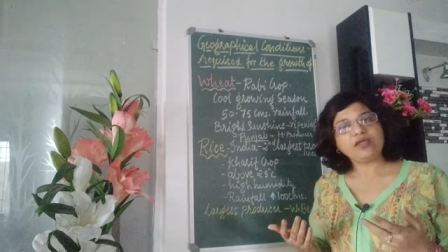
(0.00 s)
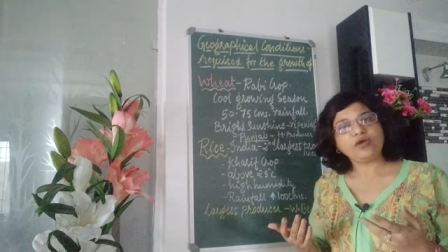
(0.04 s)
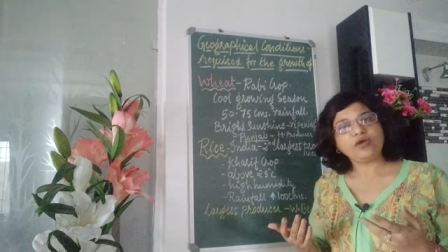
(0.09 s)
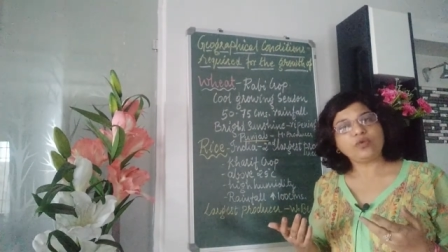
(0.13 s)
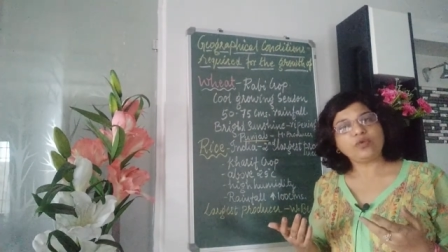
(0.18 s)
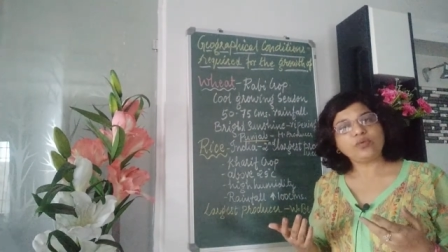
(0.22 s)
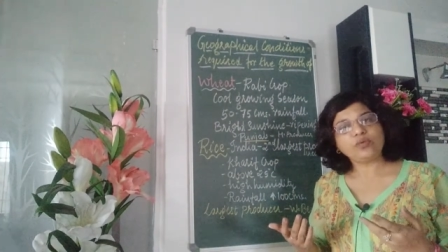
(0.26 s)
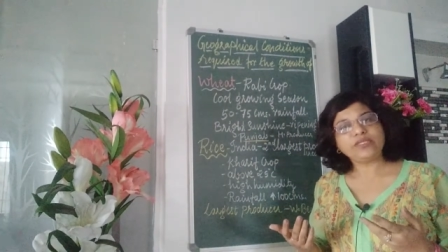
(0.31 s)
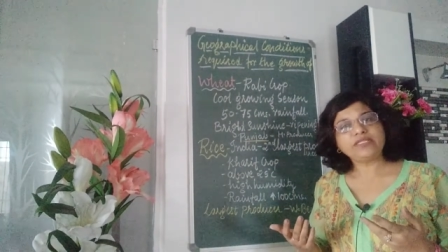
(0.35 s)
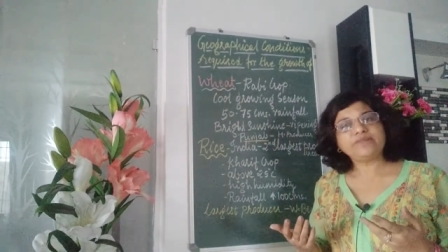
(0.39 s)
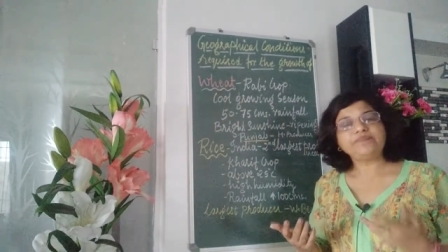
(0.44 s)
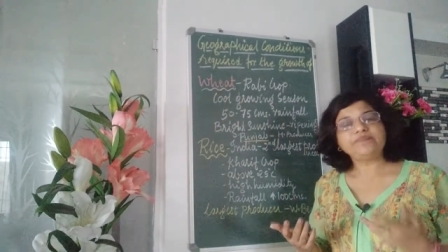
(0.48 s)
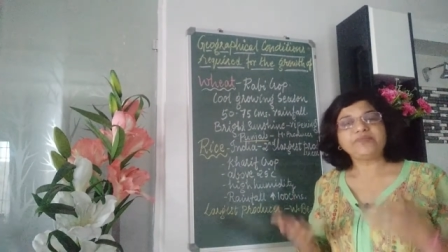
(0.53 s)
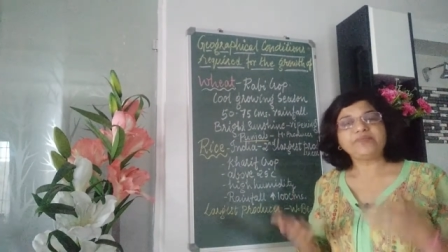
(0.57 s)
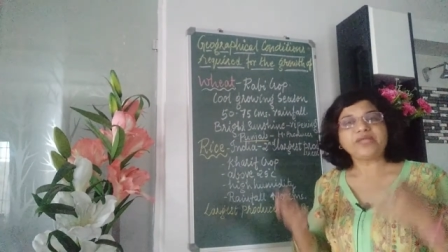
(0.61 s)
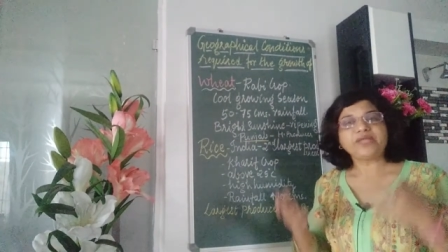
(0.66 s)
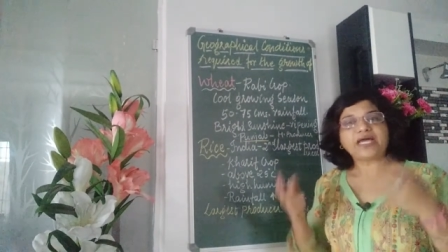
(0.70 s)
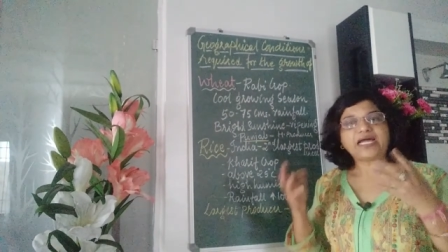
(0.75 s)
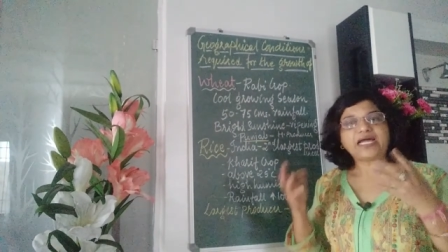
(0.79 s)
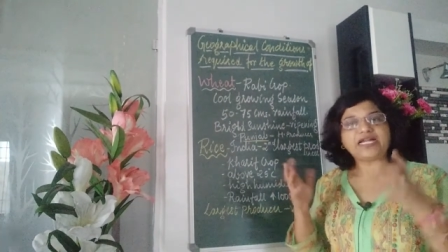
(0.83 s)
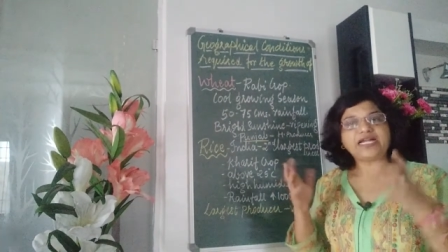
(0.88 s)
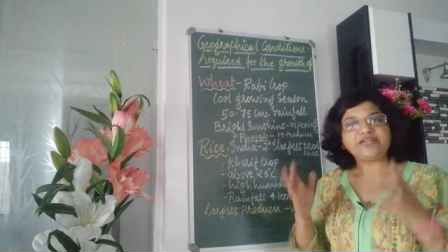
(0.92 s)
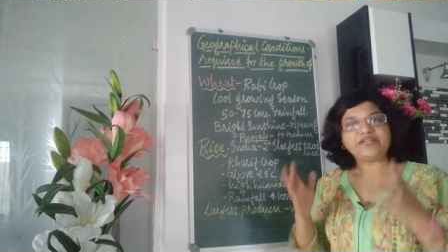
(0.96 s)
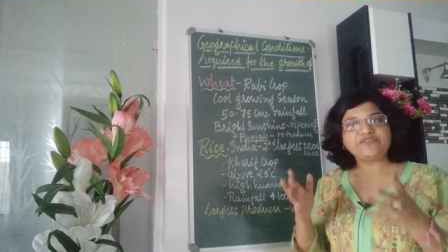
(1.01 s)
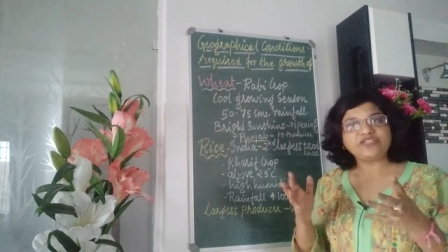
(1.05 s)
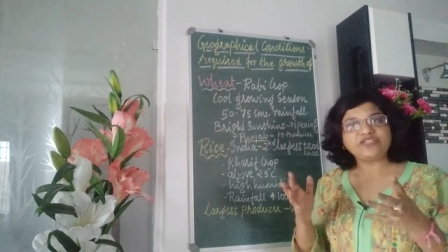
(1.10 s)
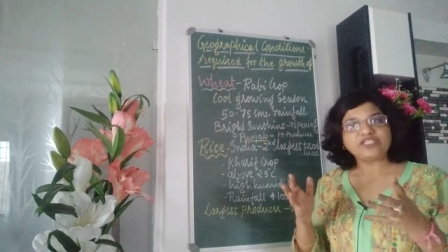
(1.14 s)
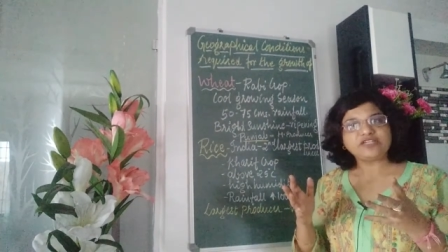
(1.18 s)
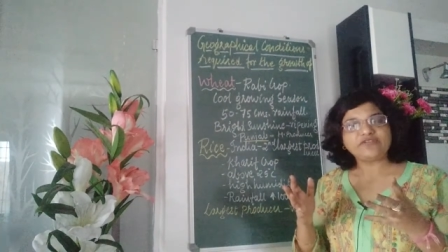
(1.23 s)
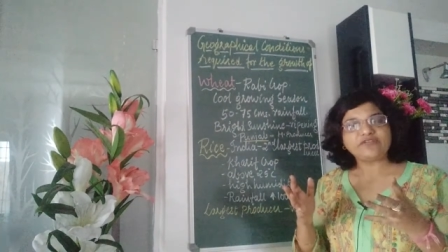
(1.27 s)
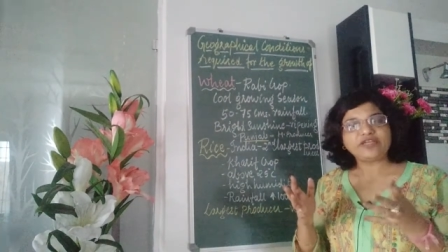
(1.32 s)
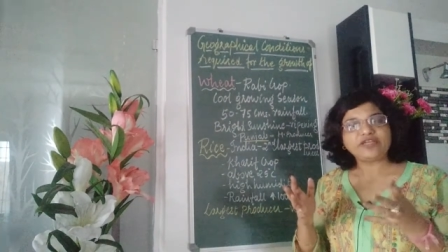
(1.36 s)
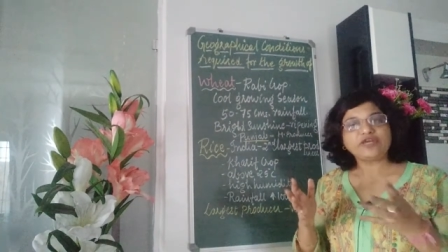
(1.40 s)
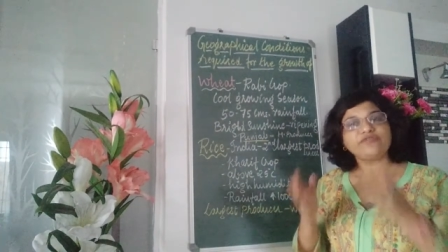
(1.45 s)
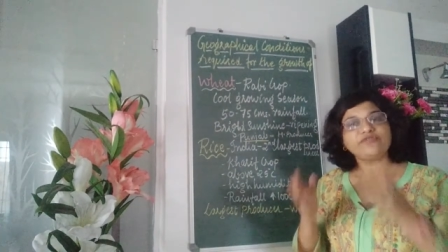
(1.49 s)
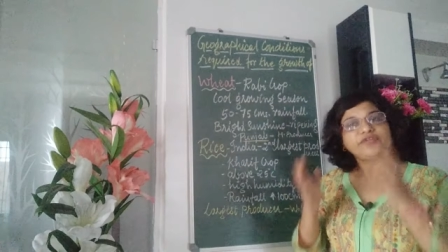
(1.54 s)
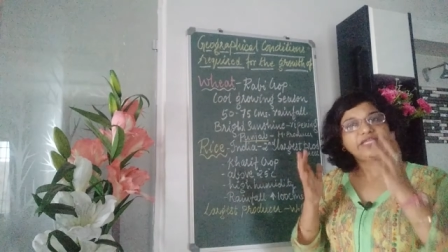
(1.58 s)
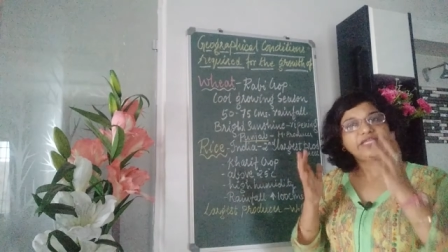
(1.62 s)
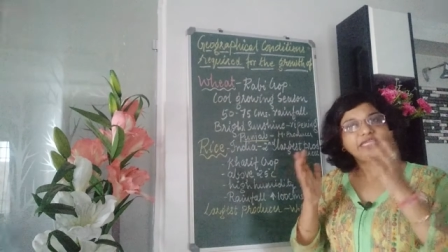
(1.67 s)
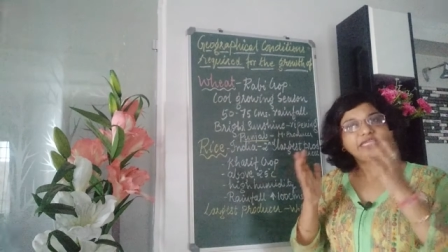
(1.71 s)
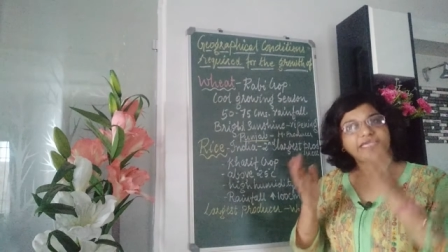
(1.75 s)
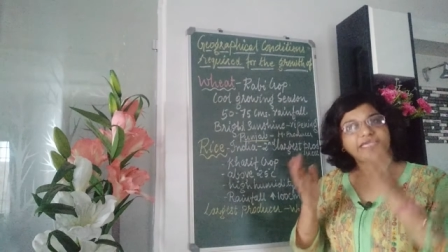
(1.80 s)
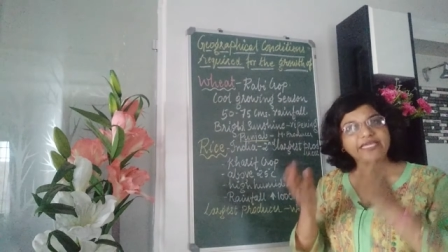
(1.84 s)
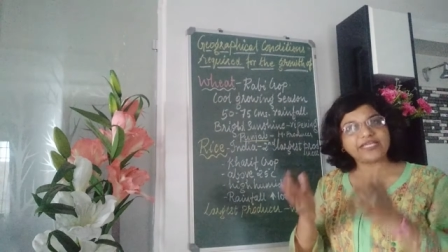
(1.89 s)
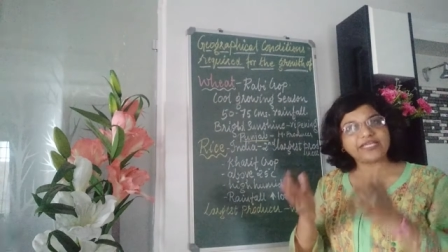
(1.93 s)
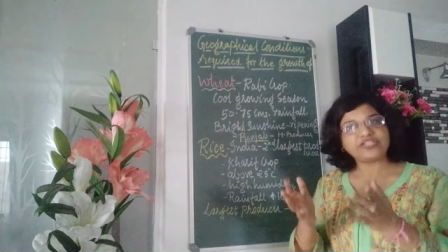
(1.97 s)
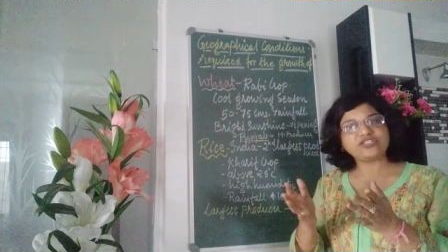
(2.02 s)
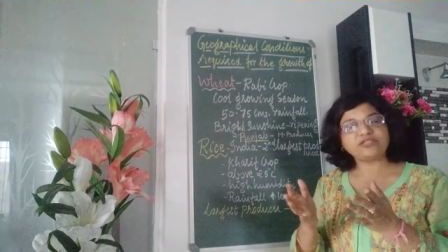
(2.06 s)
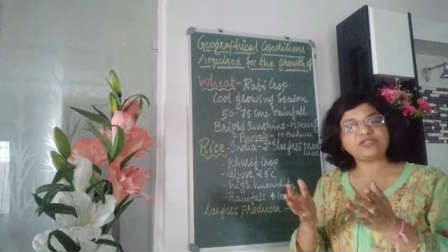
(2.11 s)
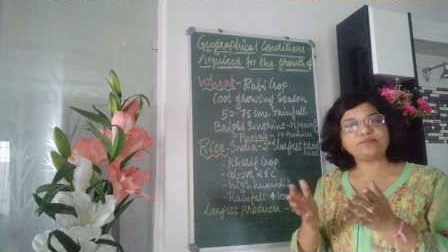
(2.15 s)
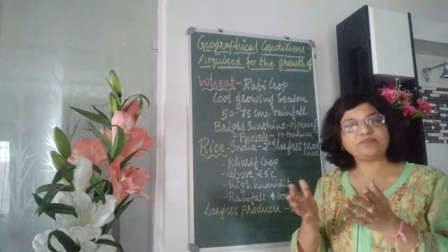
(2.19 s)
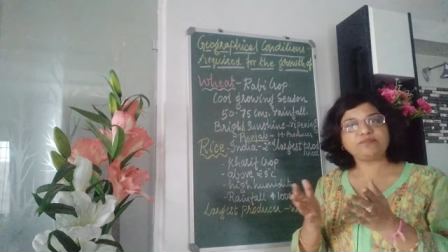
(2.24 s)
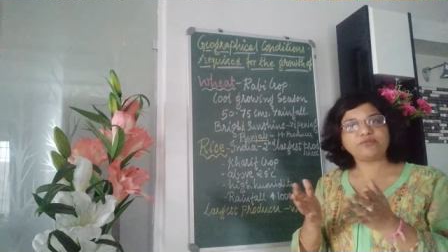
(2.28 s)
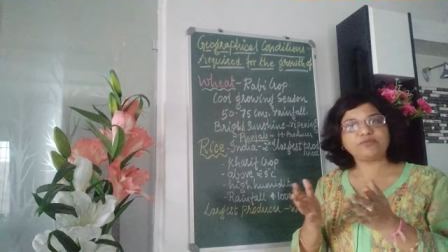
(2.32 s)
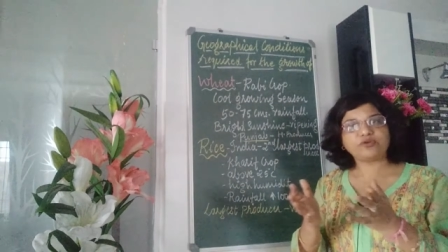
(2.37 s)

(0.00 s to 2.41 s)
with artificial way of irrigation,